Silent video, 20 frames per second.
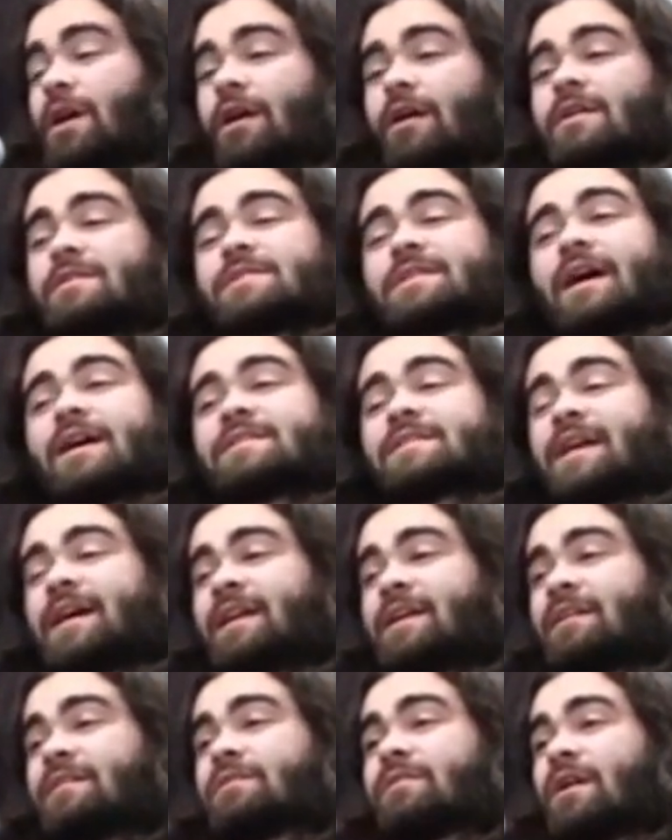Honestly, I
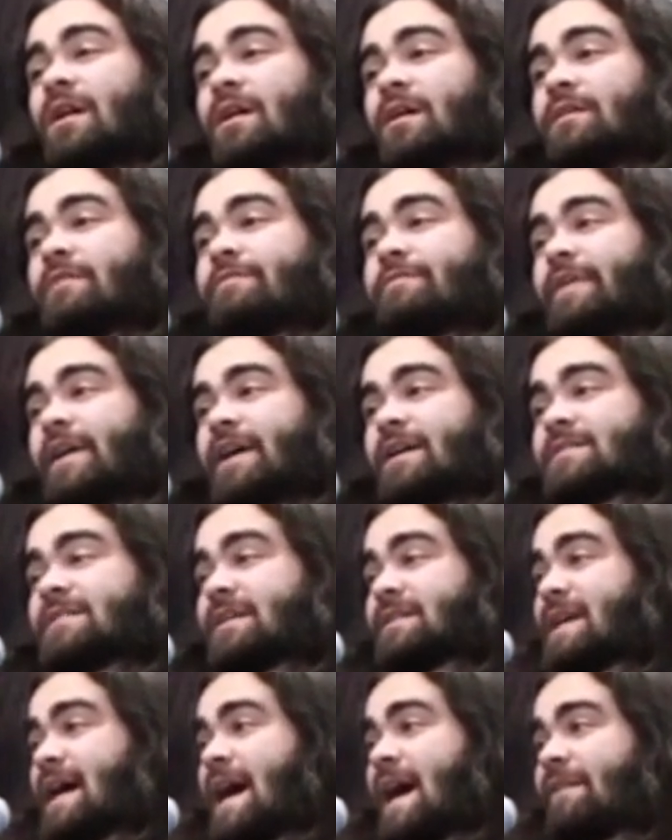skated a lot of vans,
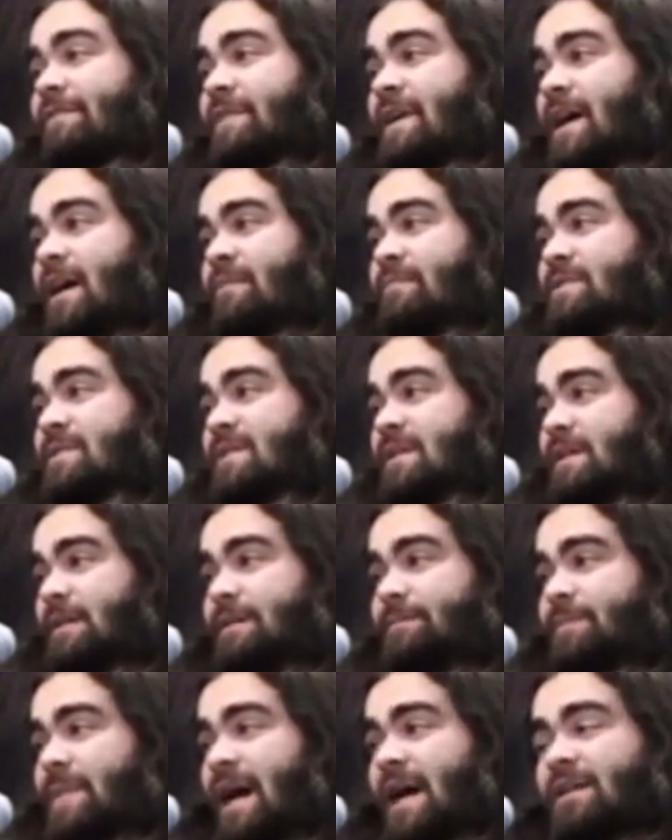like the half cabs.
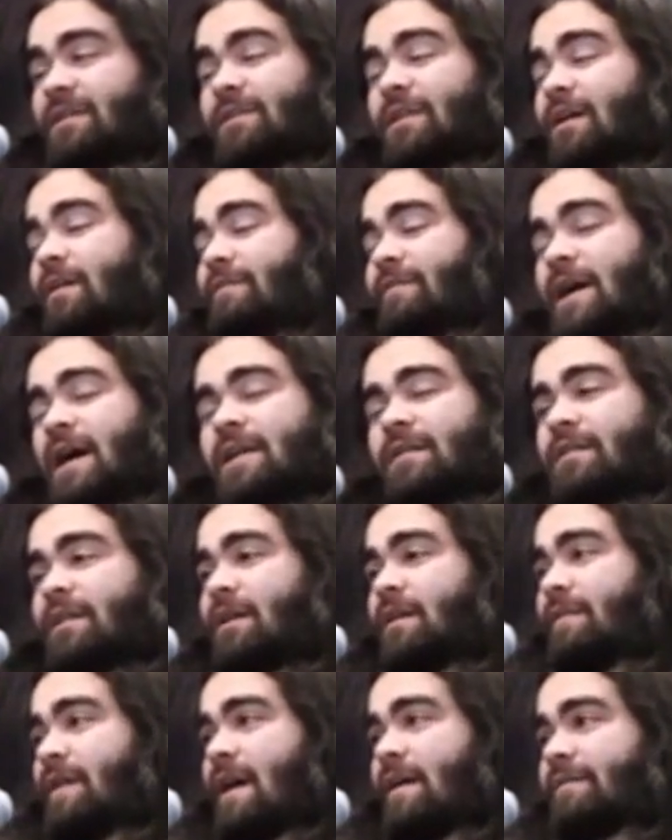Yeah, I love I
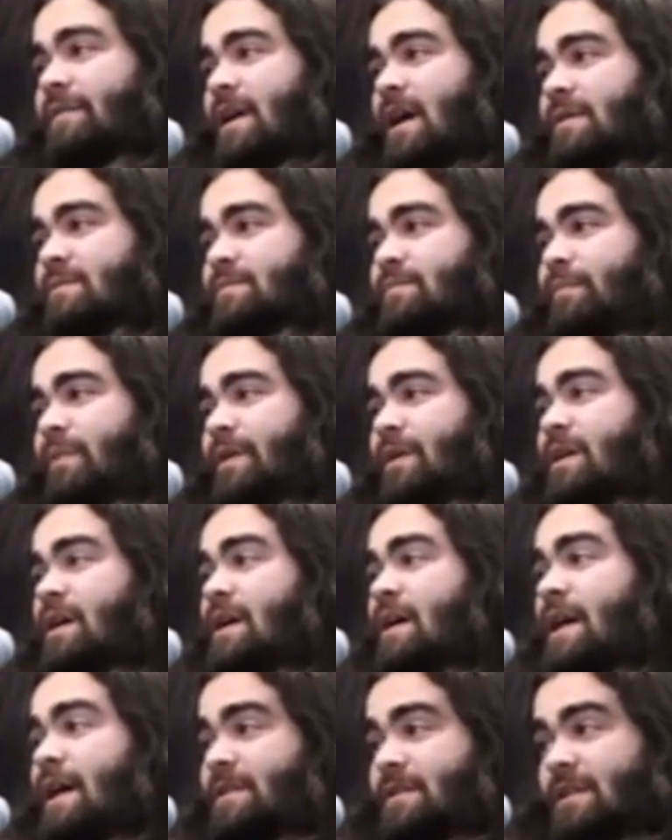love half cabs, but
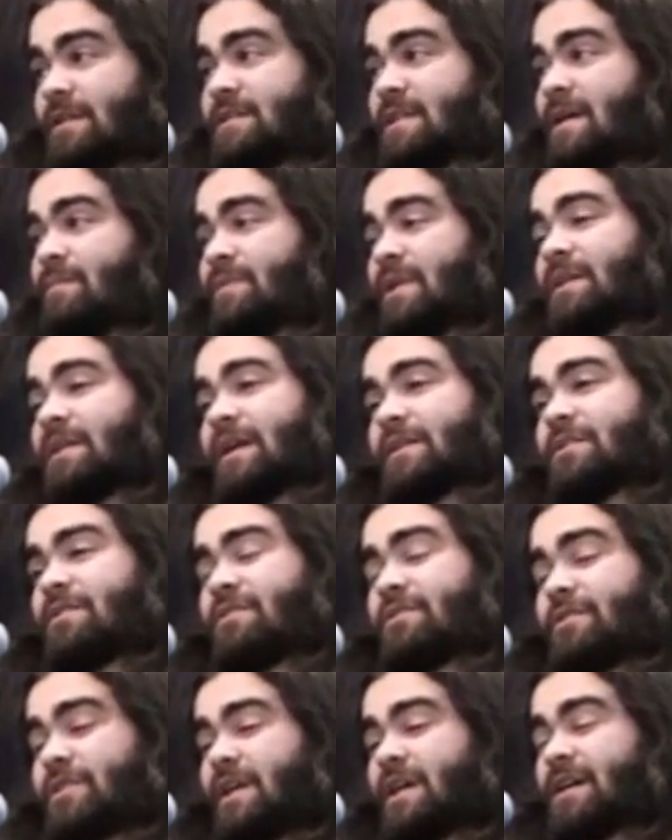the same thing. Like they're
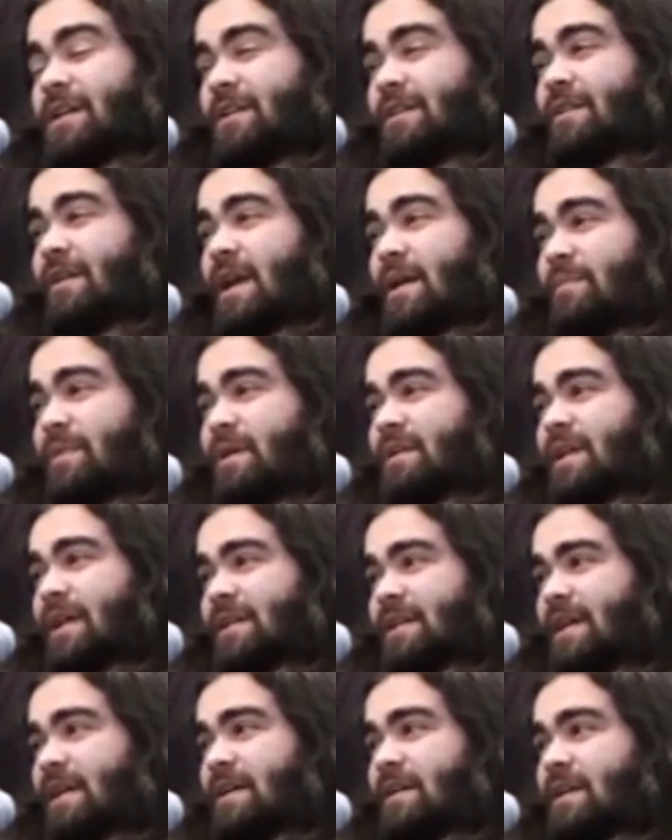thick. You know what I mean?
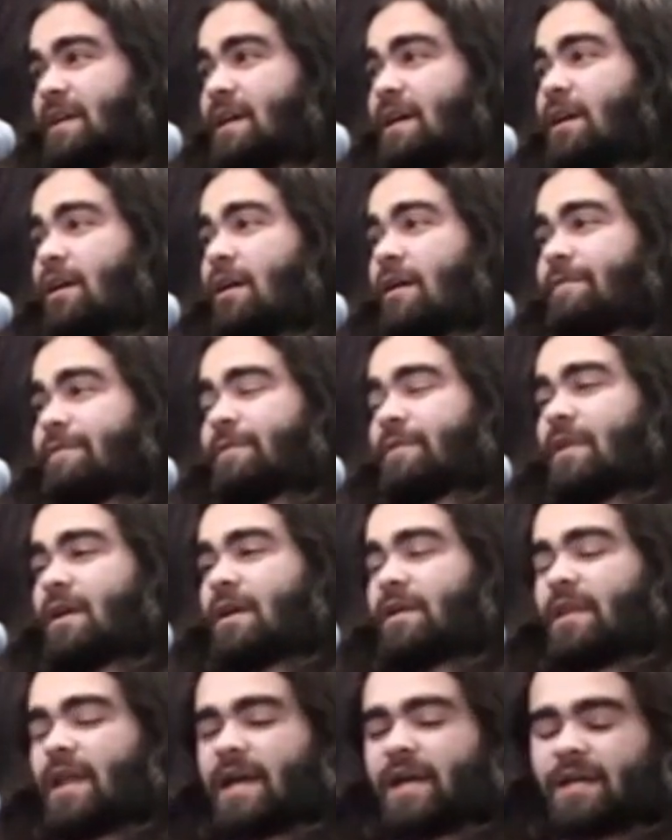Like they mm-hmm. offer a
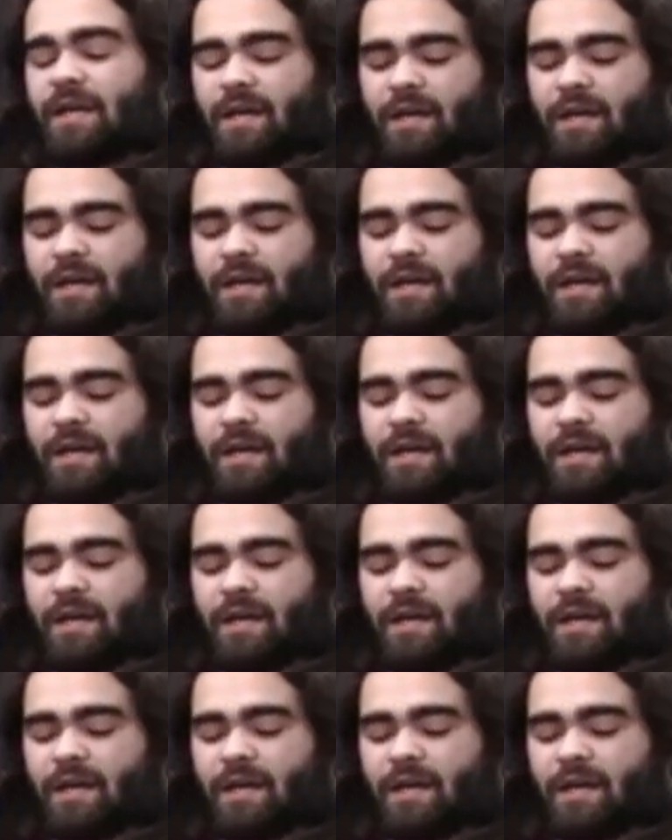lot of like.